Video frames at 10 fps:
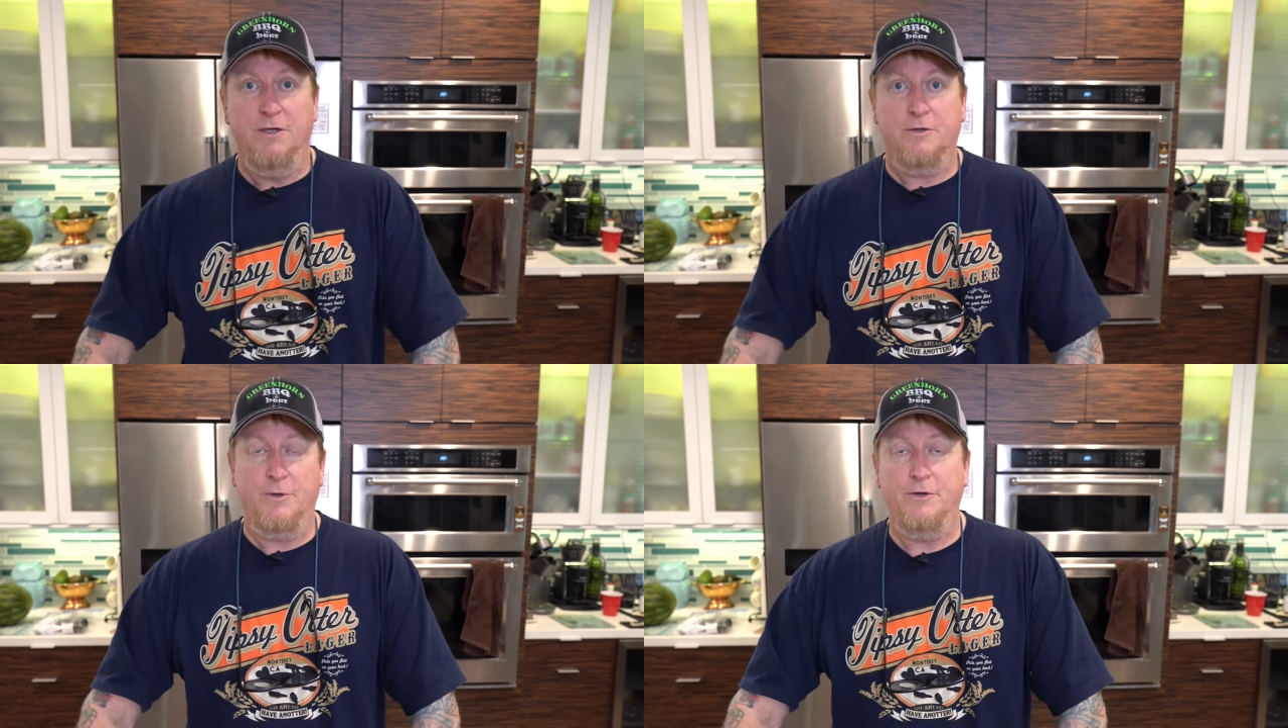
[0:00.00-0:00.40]

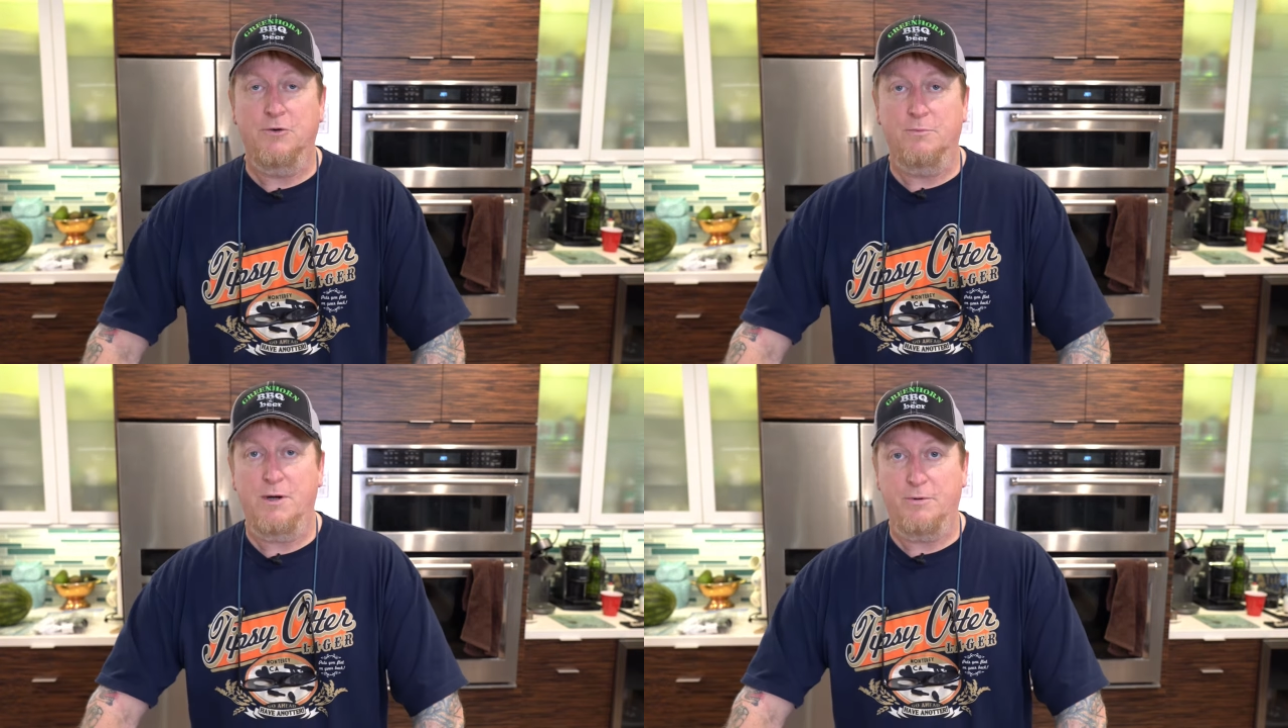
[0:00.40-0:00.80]

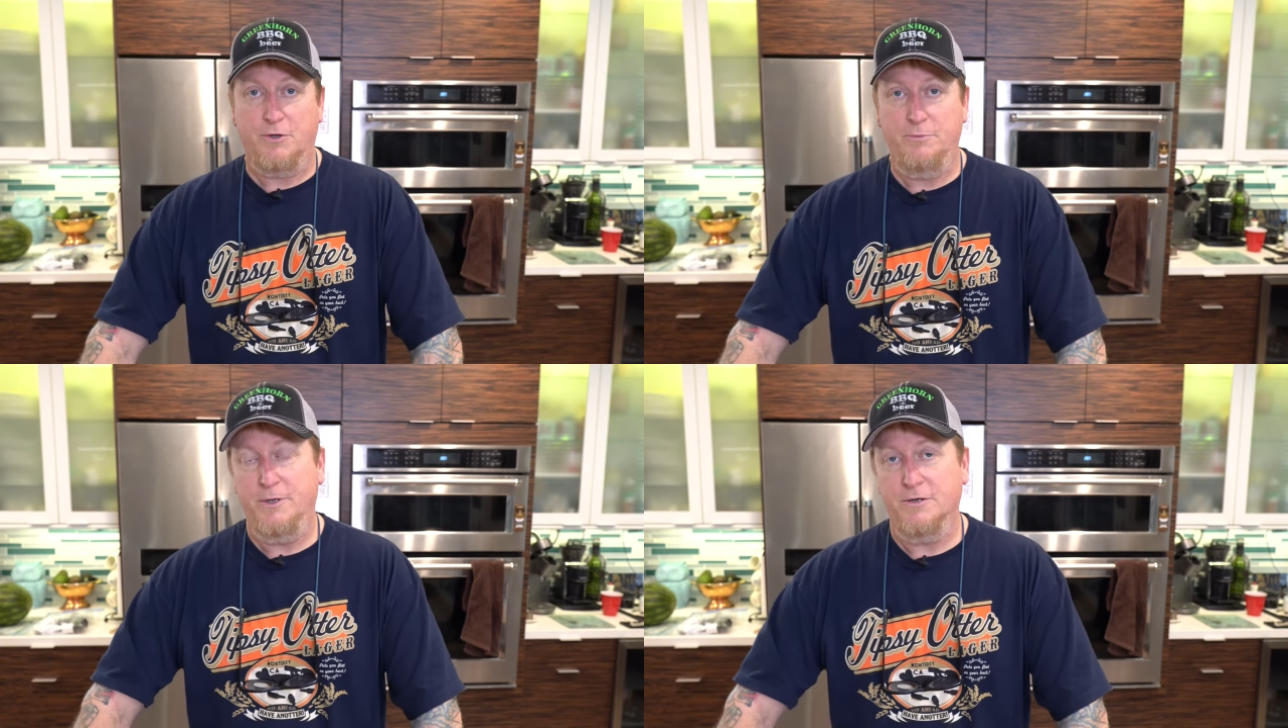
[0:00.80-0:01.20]
Greenhorn
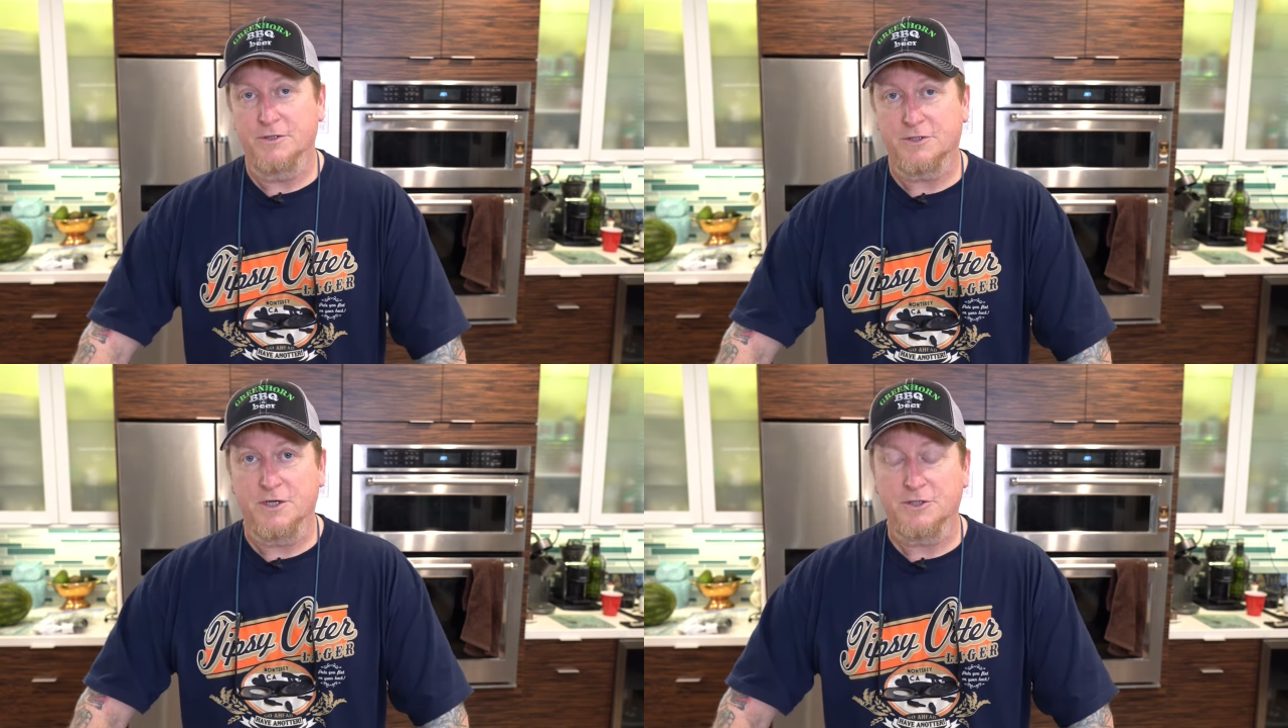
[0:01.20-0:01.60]
Barbecue Beer
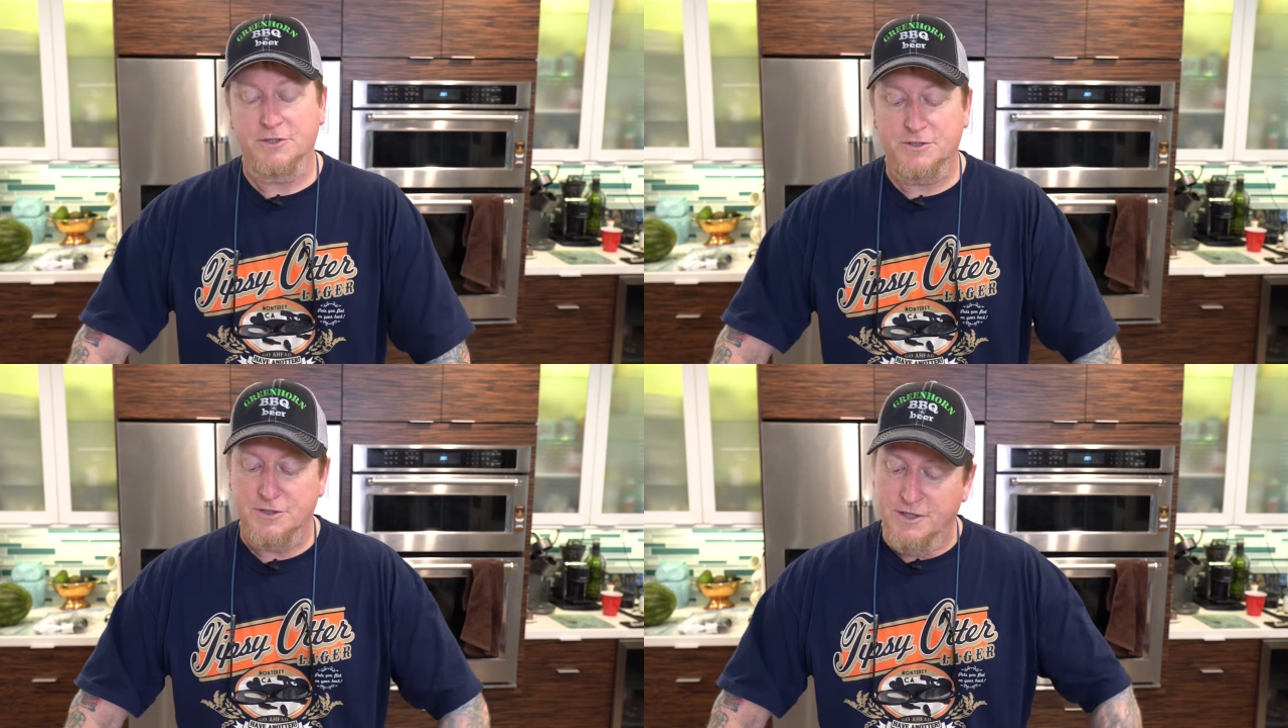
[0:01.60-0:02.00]

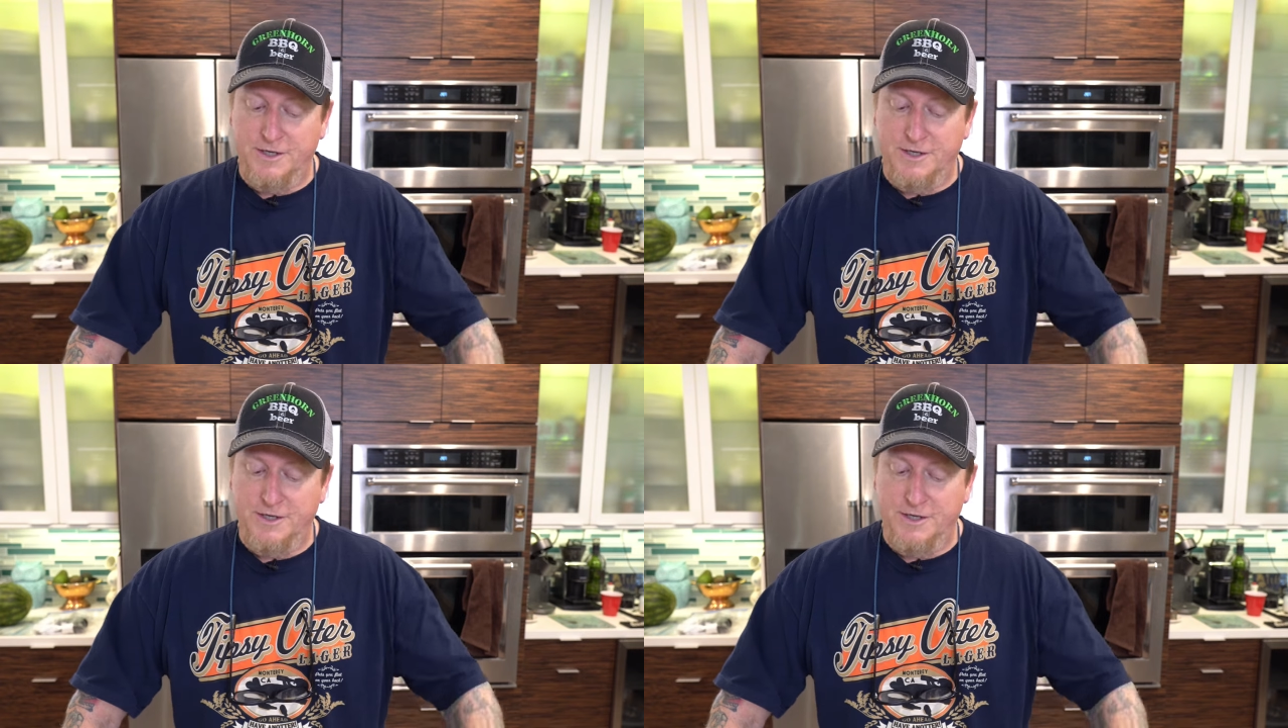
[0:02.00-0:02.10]
Discussions.